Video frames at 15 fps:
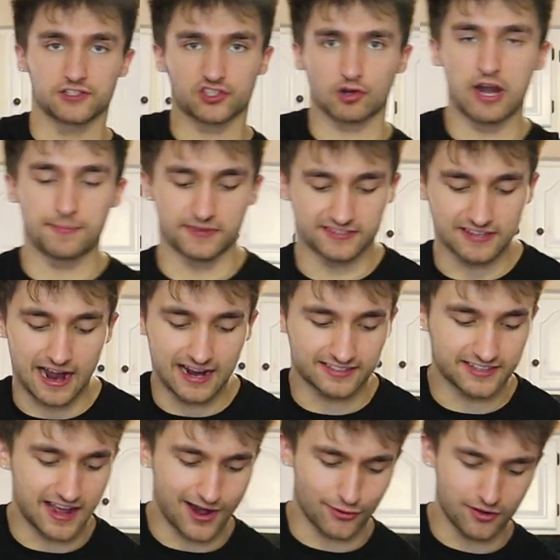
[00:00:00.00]
and scrape the sides
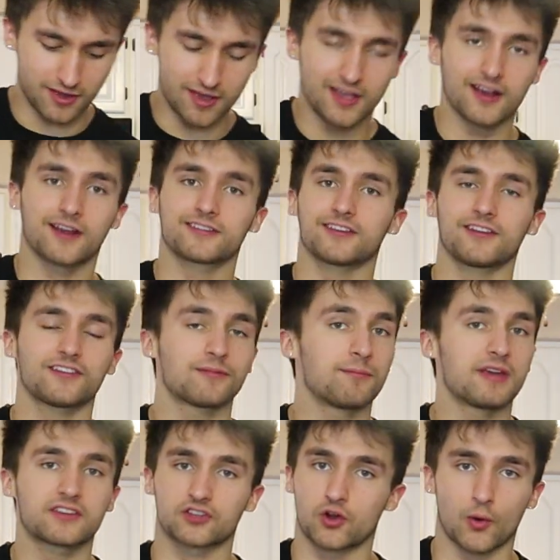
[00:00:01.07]
down because it doesn't
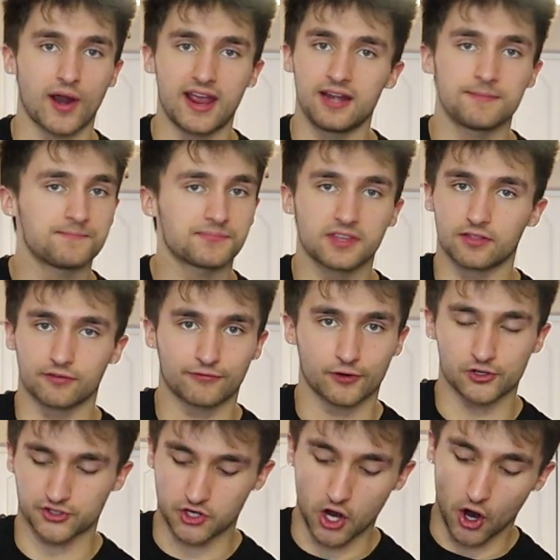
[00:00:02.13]
mix great in the
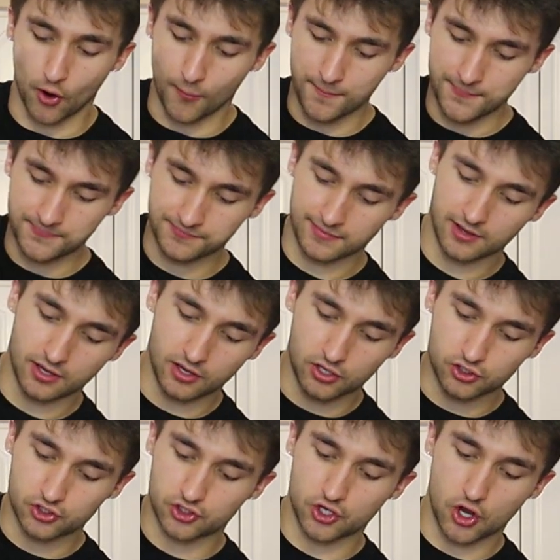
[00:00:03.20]
first go.
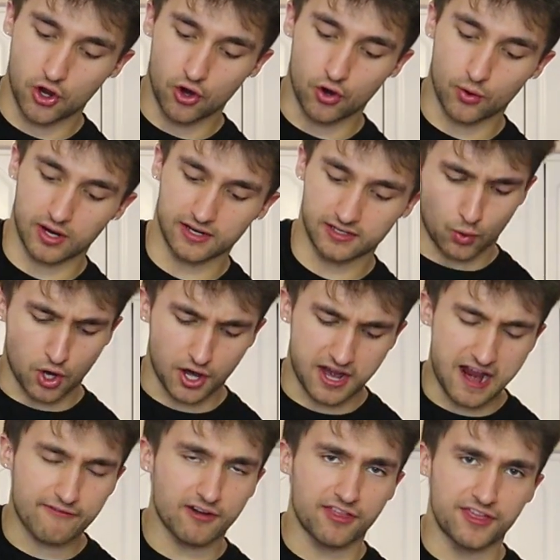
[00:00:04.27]
So work
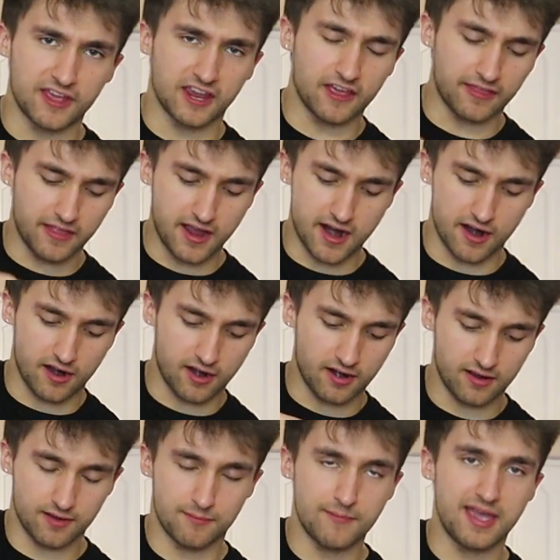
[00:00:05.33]
everything in there,
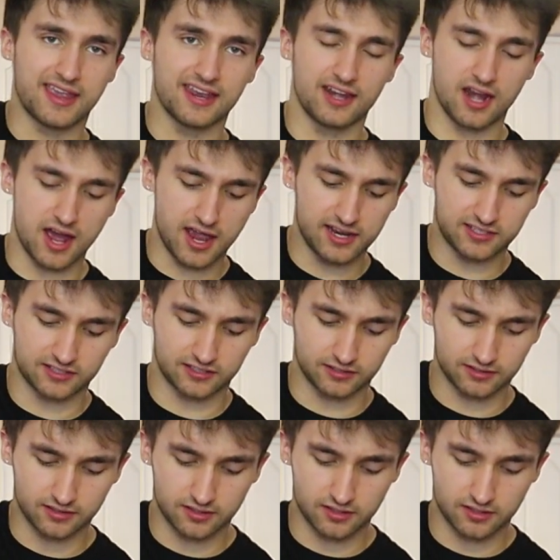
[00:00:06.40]
make it nice.